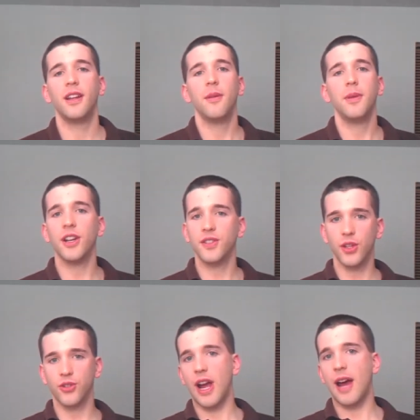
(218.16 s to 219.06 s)
Because
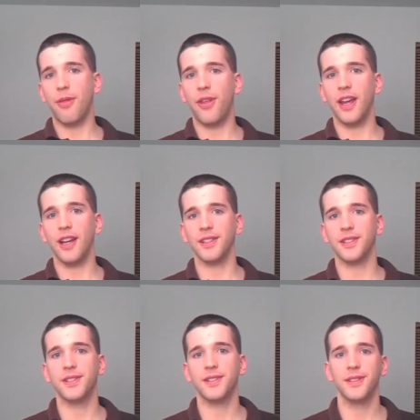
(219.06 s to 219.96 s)
they'll drop
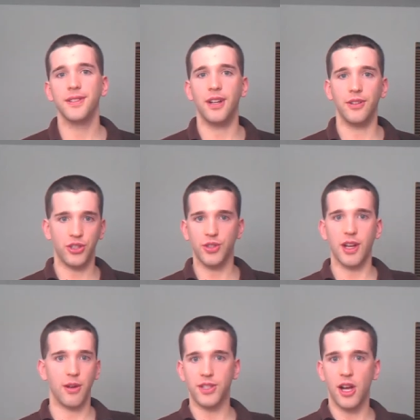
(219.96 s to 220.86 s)
things, just like
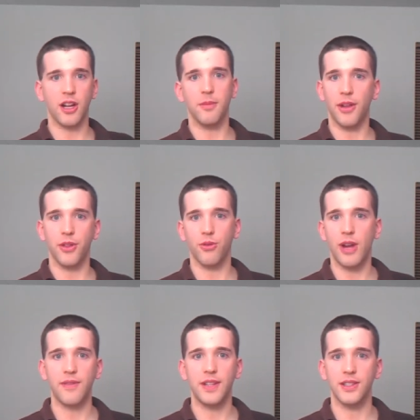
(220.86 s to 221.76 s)
I was talking about the
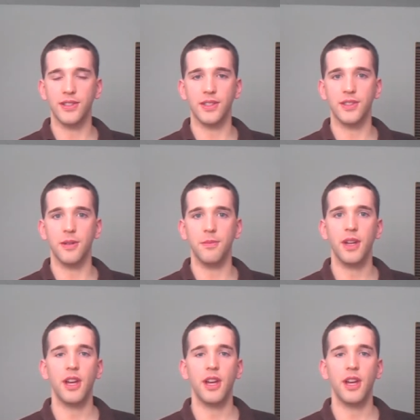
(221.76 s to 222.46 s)
crafting system,